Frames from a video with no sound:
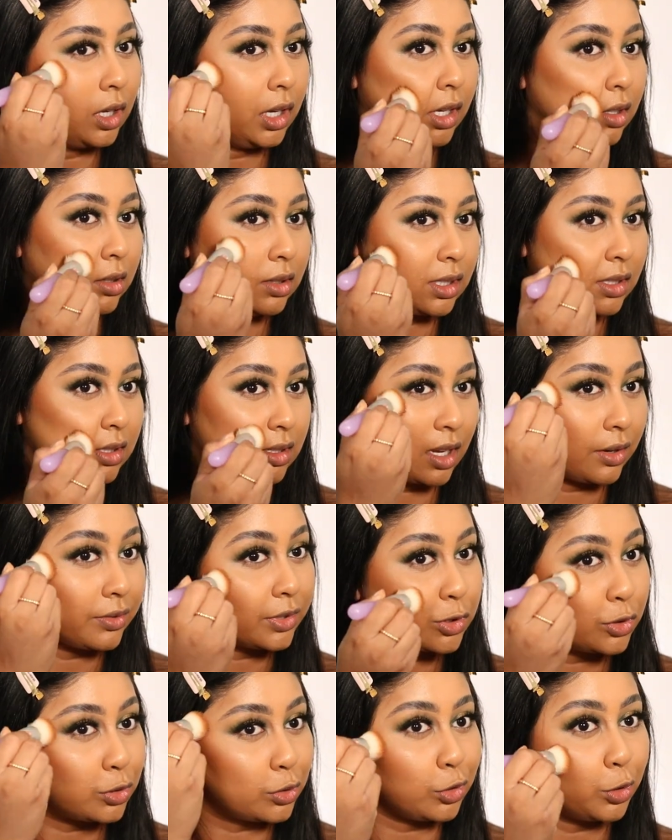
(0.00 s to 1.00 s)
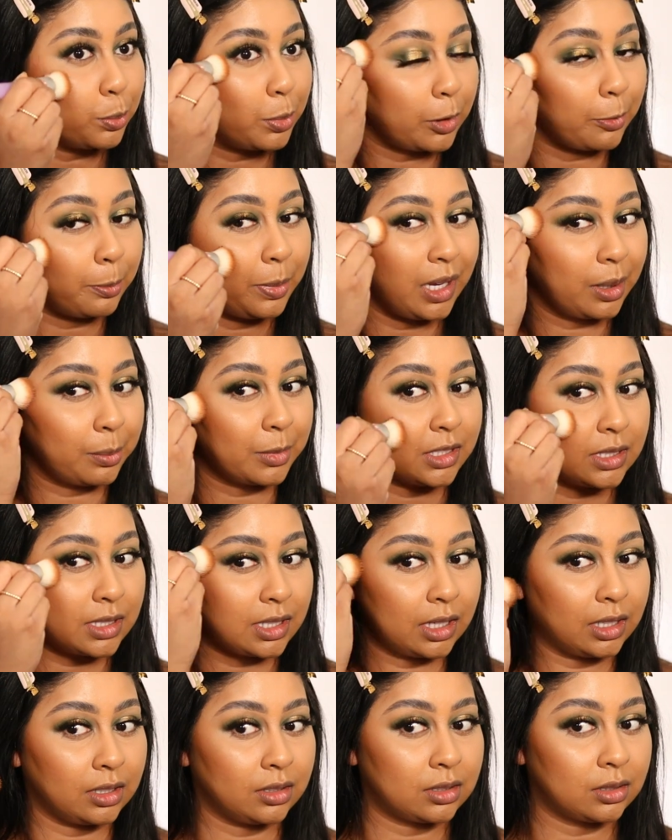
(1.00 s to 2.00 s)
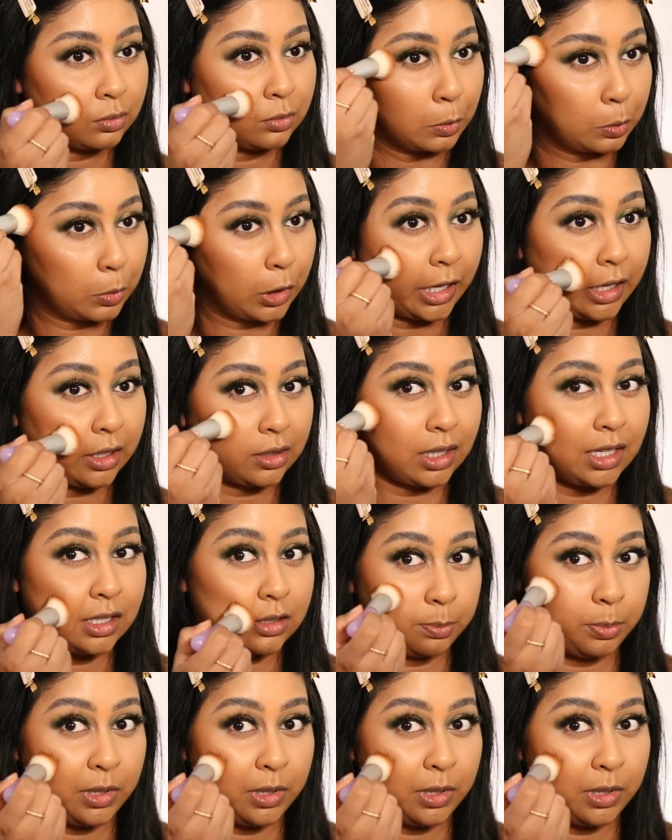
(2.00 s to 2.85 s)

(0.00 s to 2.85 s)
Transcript: It, this stuff's super pigmented. Like, it's